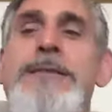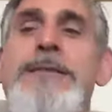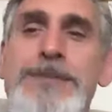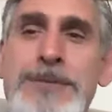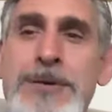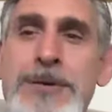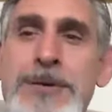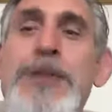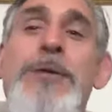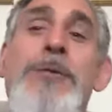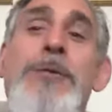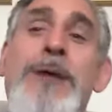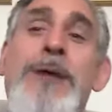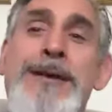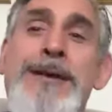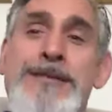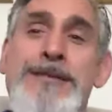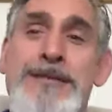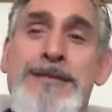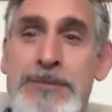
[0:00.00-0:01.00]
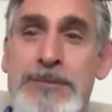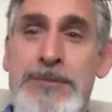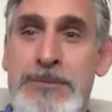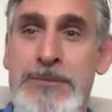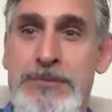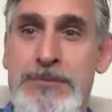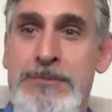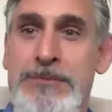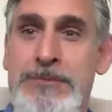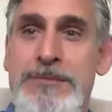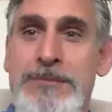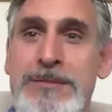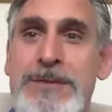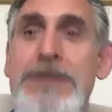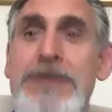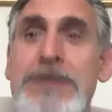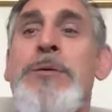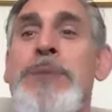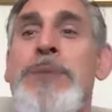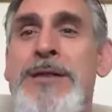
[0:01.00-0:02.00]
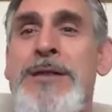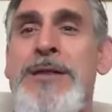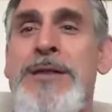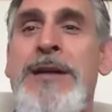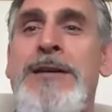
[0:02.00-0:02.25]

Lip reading: other ways to deal with it,